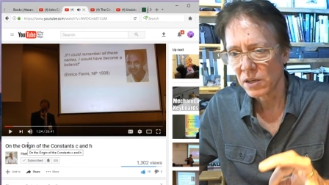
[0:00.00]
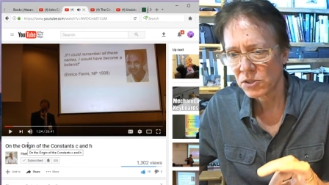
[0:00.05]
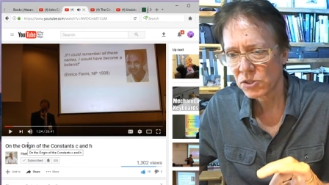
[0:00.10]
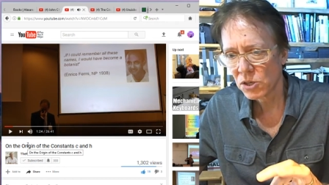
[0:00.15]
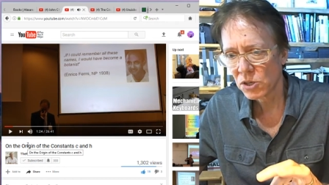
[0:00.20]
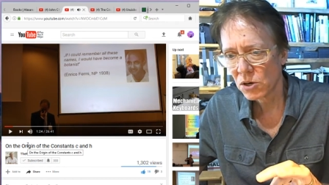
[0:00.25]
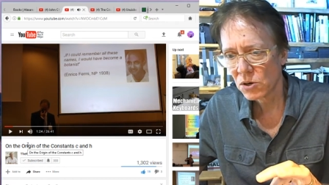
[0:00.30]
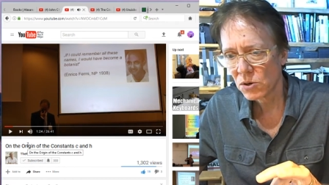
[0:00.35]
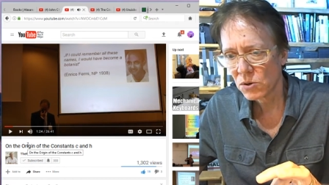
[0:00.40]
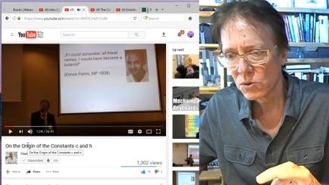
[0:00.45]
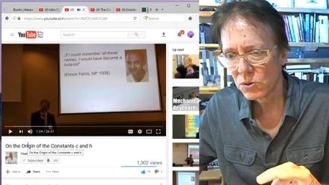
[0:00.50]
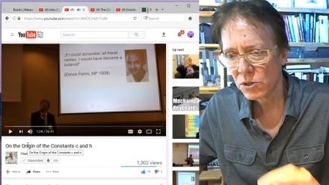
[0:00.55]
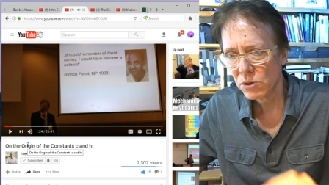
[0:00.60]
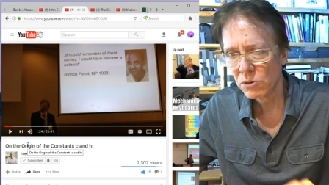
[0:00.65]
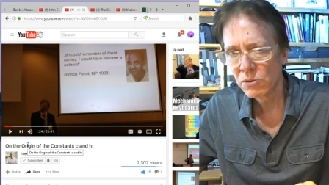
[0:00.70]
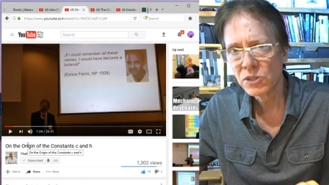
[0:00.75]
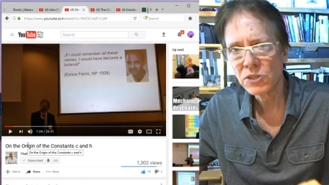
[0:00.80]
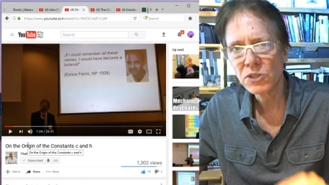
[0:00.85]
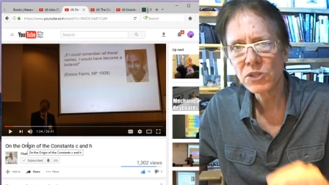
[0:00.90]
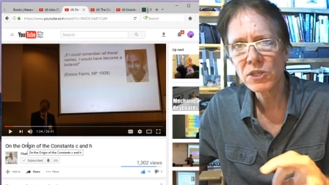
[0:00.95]
So you
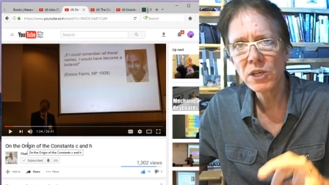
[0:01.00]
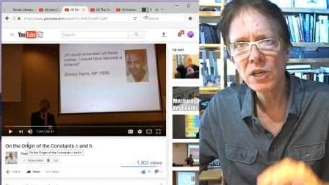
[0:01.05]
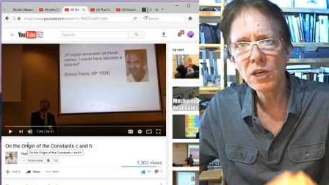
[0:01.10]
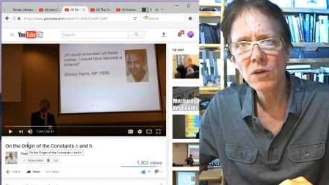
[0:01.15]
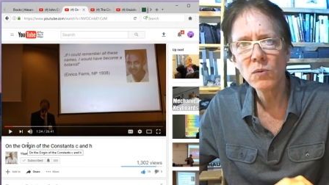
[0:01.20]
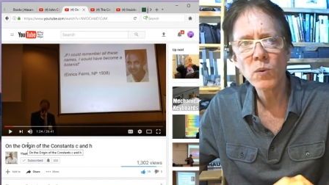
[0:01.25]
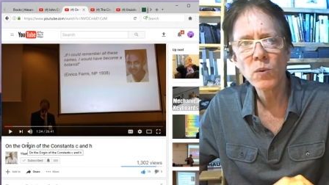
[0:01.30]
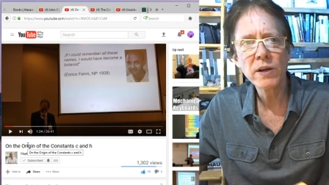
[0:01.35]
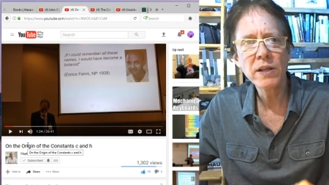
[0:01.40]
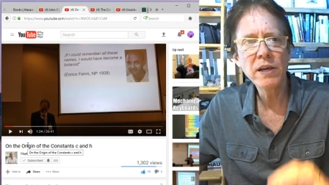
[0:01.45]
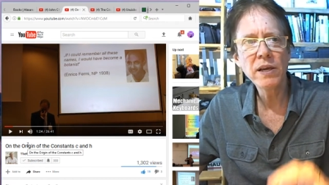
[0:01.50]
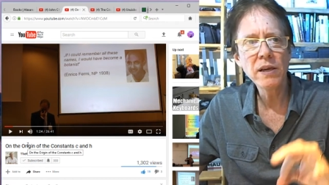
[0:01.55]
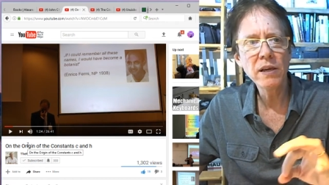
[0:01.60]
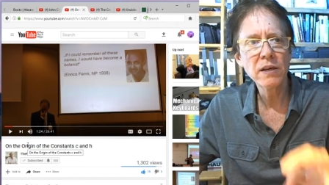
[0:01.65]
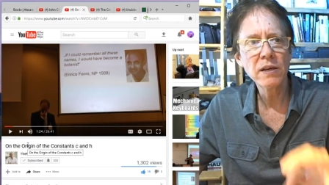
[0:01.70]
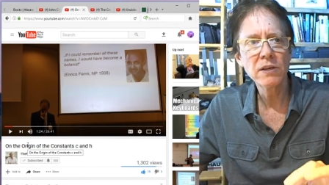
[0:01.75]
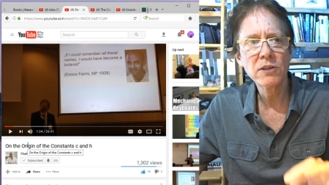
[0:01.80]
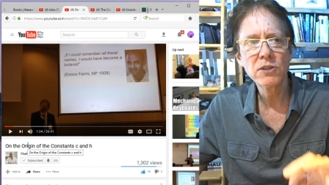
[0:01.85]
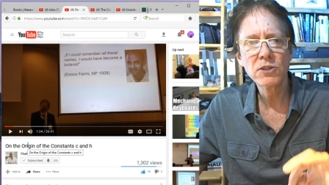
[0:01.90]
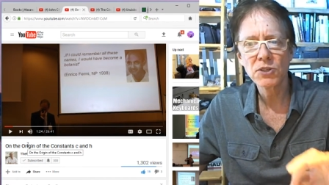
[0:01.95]
can see what he
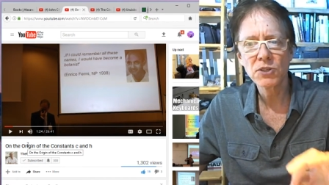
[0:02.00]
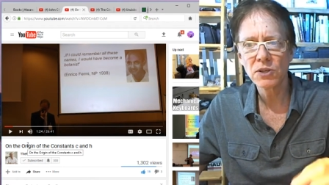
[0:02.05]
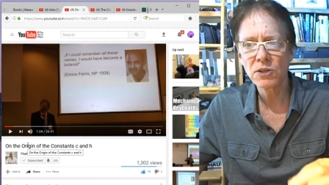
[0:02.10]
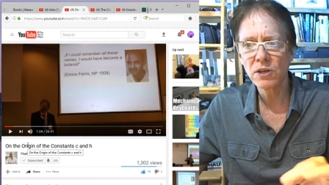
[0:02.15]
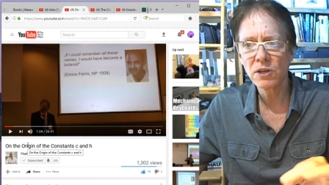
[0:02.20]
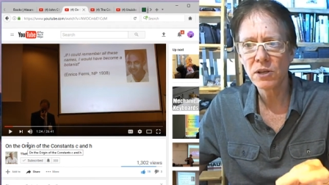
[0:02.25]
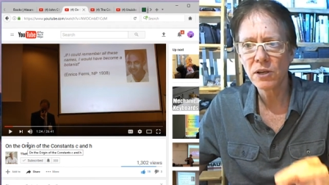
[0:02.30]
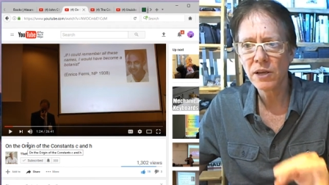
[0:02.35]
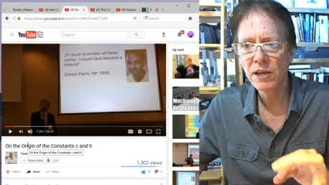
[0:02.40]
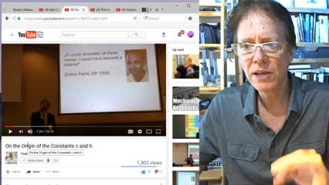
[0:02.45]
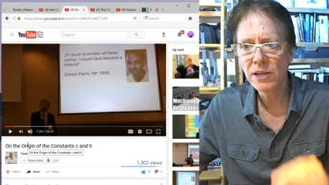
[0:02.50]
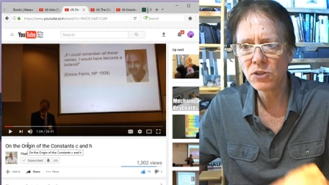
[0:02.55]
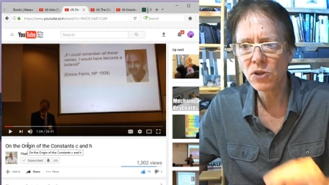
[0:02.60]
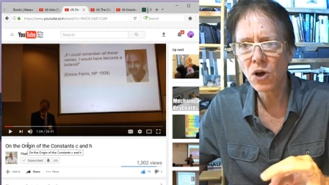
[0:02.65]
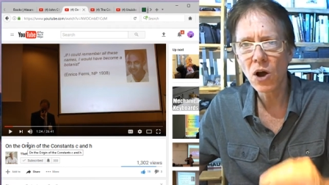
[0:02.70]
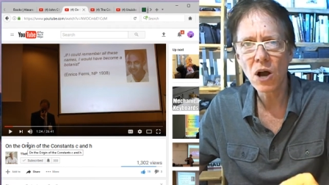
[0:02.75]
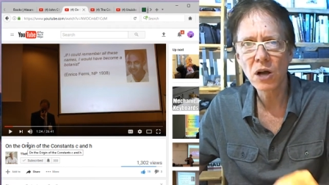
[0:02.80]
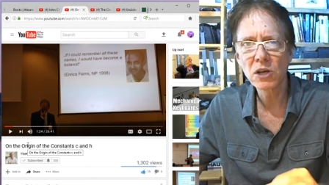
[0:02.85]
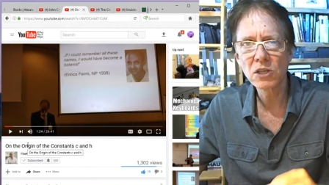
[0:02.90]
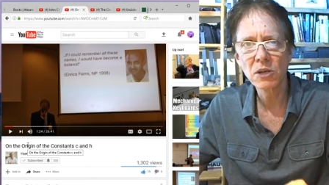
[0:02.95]
is he
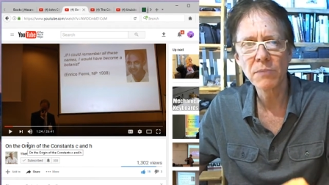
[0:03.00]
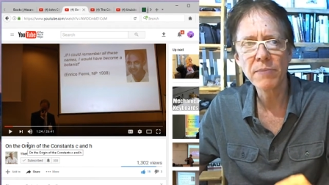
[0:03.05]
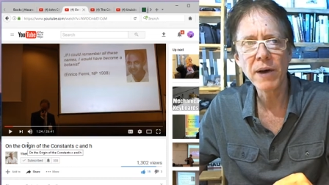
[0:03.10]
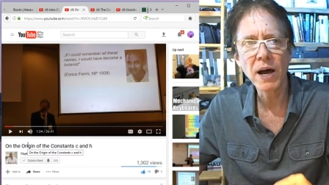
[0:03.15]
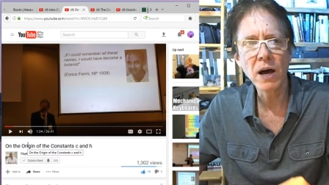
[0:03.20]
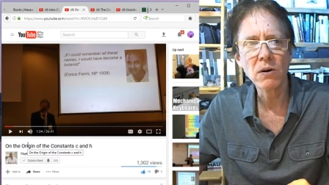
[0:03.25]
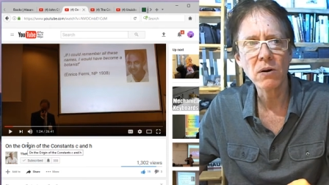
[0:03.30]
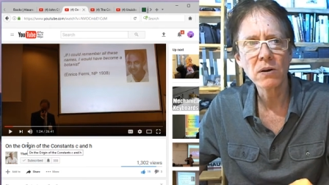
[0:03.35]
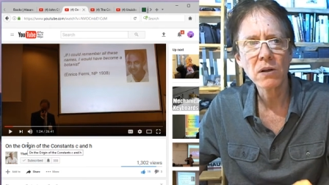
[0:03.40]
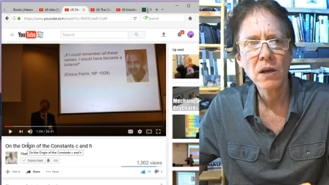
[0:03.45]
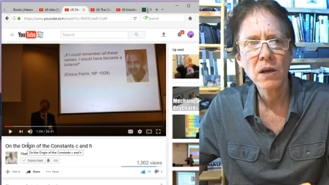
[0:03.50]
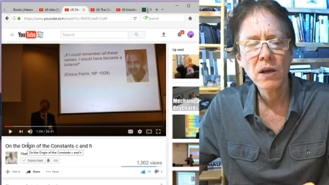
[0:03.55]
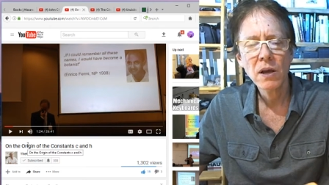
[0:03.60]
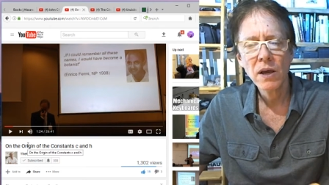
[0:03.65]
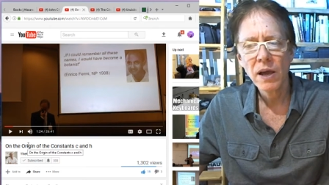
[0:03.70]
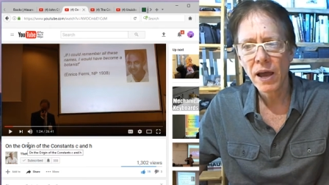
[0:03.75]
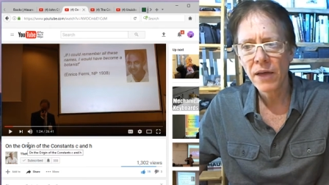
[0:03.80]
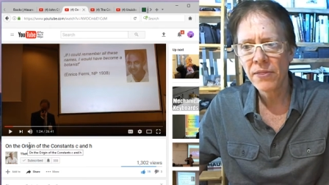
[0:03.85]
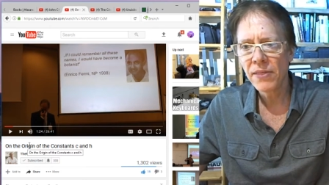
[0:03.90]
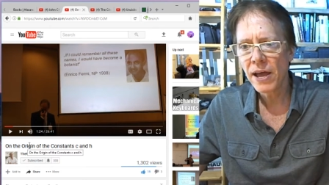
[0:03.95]
talks about,
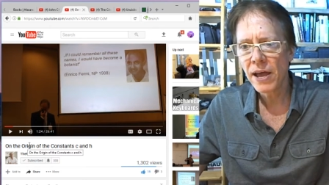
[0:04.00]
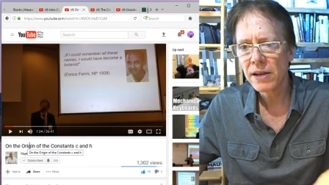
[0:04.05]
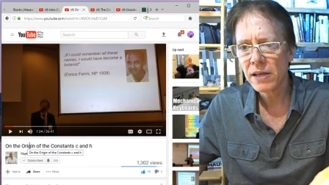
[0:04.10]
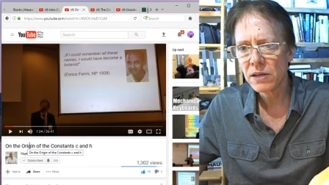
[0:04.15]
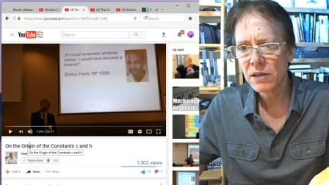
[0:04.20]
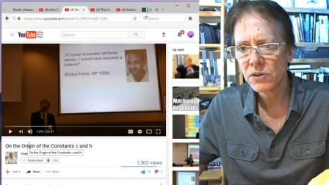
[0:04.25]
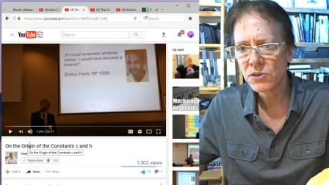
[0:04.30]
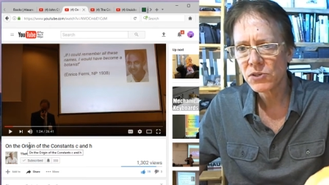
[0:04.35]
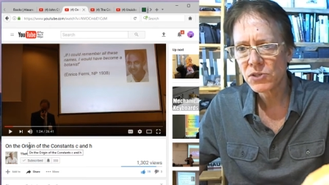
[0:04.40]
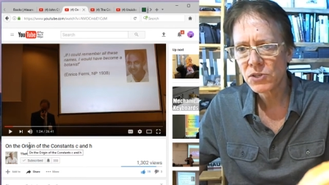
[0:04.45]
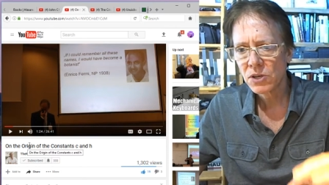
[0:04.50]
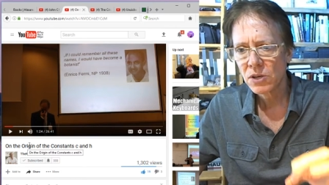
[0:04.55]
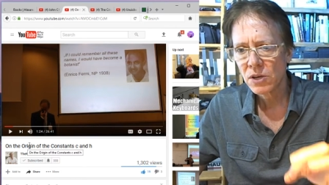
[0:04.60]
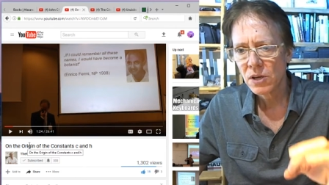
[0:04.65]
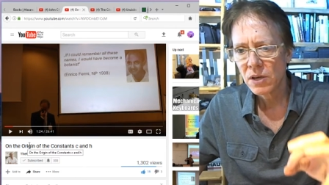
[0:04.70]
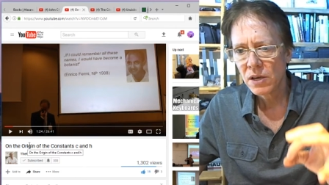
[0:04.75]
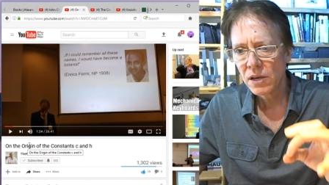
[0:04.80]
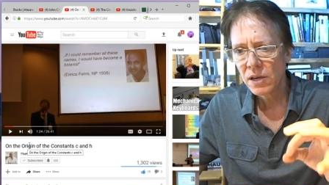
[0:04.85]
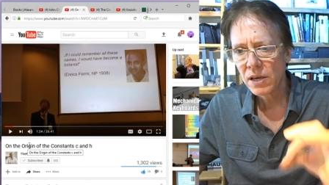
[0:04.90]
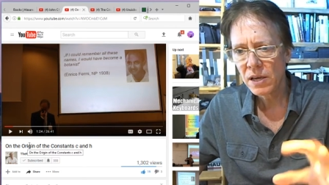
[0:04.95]
and that is
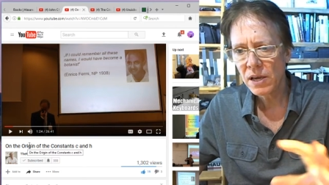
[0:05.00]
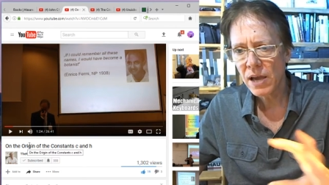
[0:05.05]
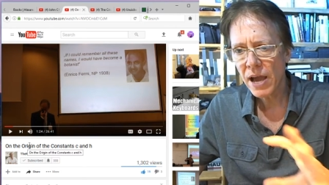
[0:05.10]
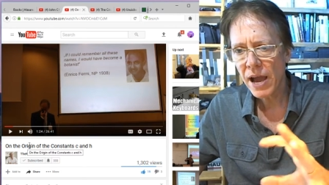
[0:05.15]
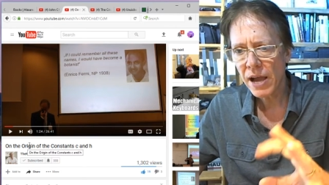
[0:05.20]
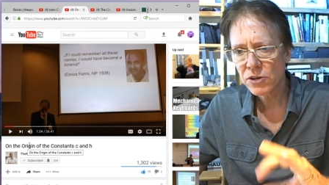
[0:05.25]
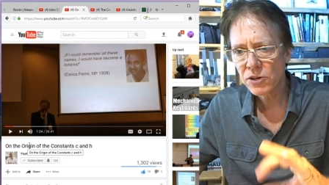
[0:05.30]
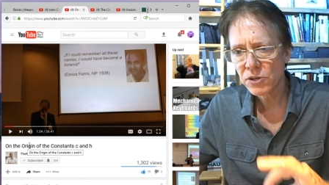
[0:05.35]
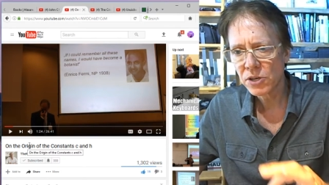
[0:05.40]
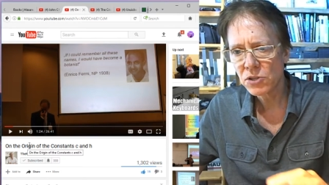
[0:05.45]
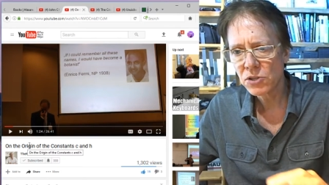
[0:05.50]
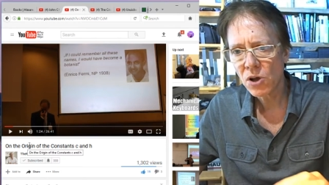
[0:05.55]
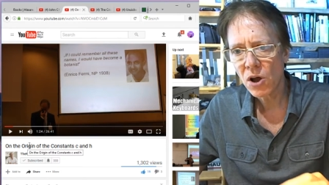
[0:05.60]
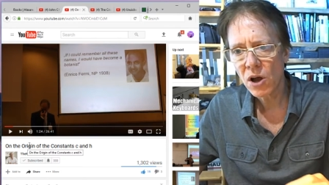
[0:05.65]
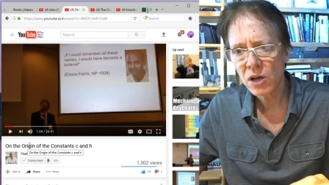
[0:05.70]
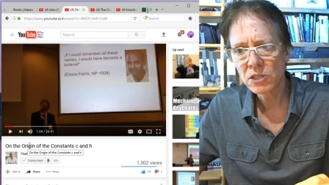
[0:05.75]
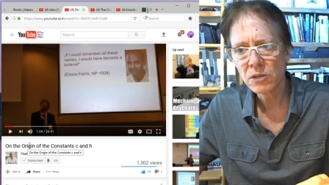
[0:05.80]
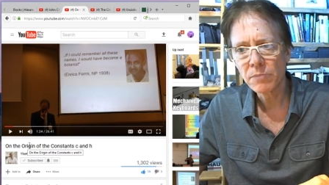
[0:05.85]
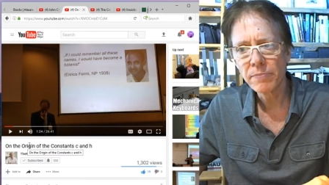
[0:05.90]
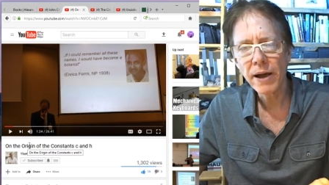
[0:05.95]
he actually
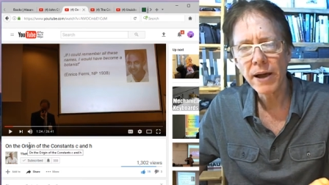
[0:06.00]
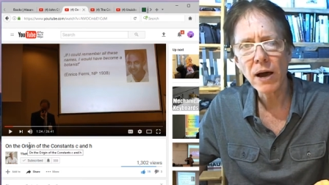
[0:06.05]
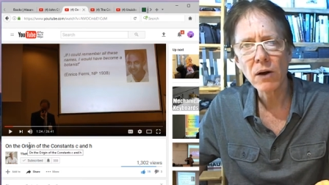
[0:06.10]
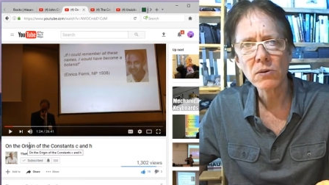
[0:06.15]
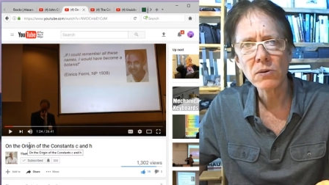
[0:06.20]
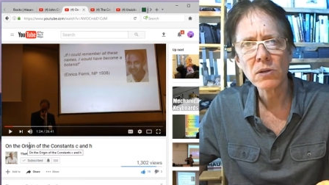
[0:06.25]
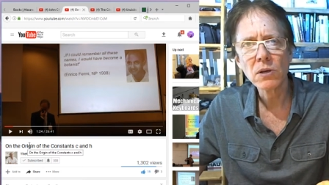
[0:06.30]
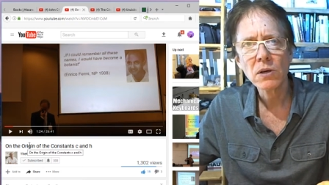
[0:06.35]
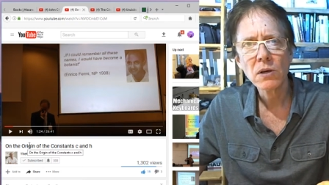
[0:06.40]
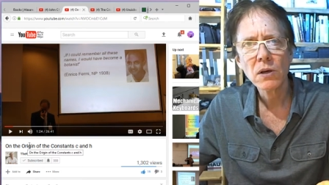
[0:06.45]
talks about